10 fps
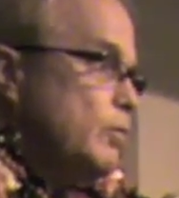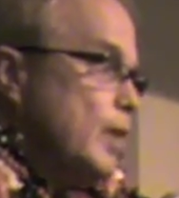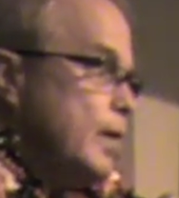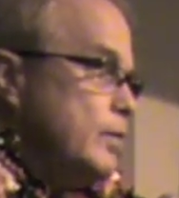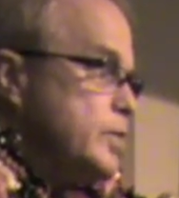
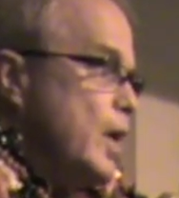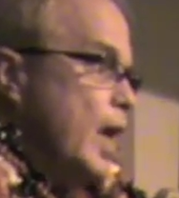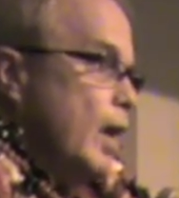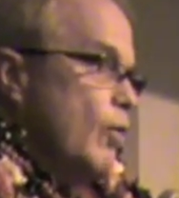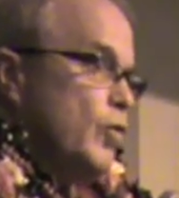rights
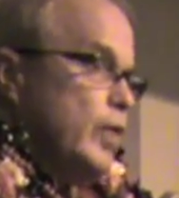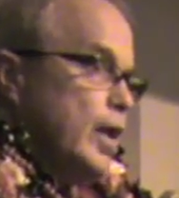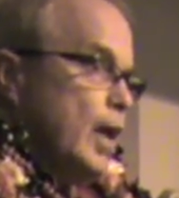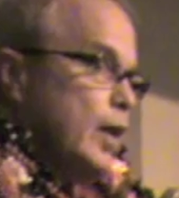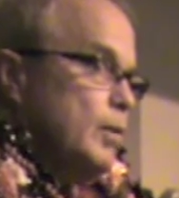for the
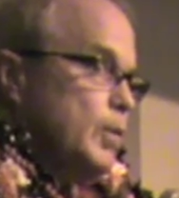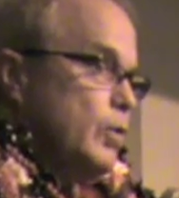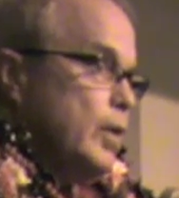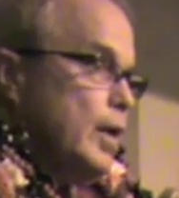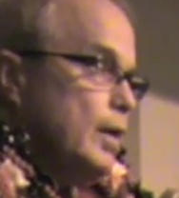gay
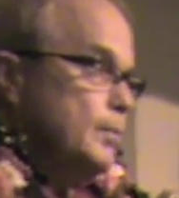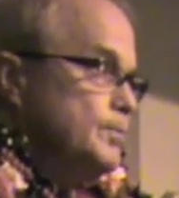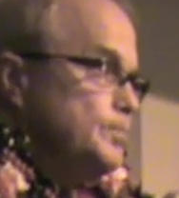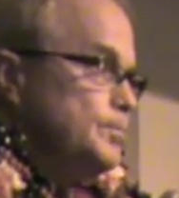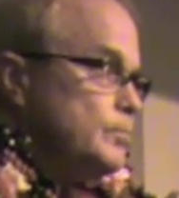community.
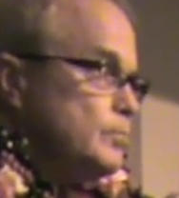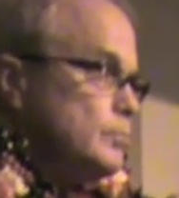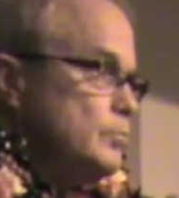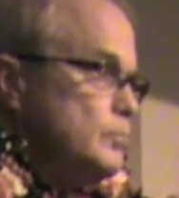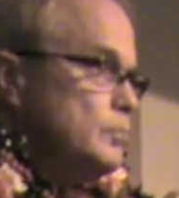
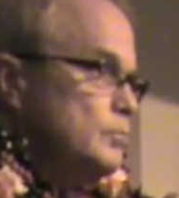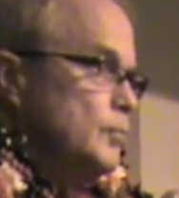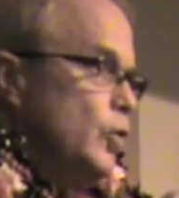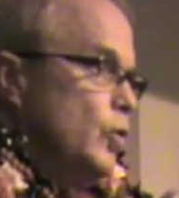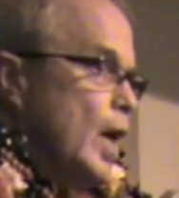
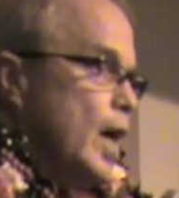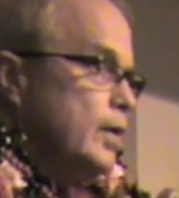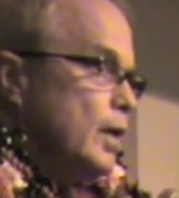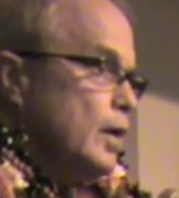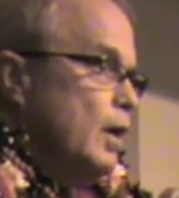
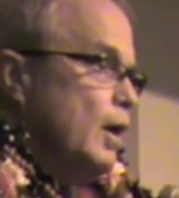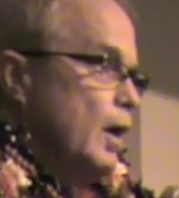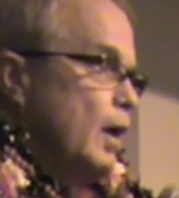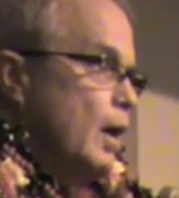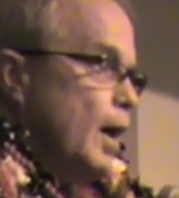Uganda,
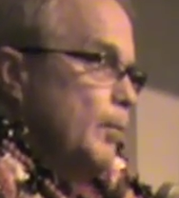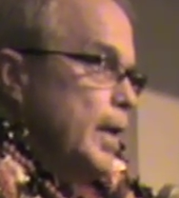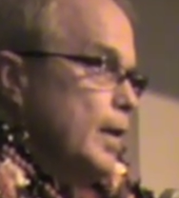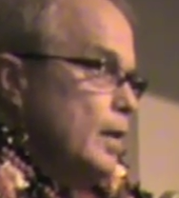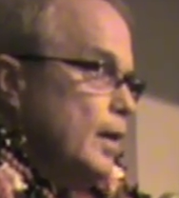
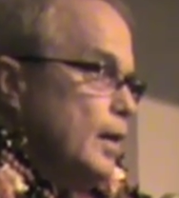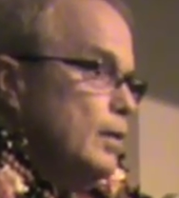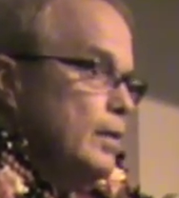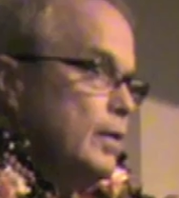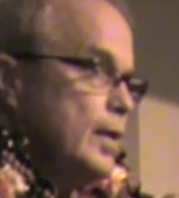immediately
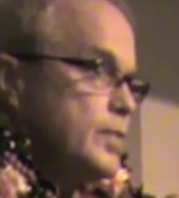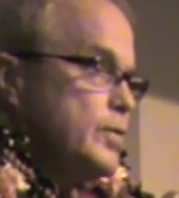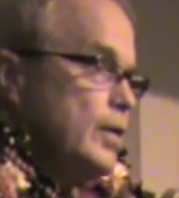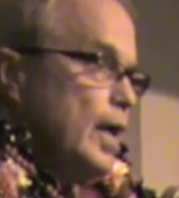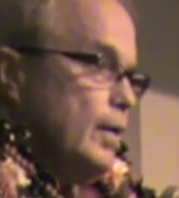
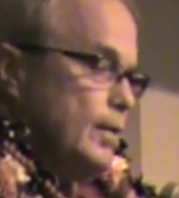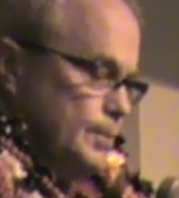yesterday.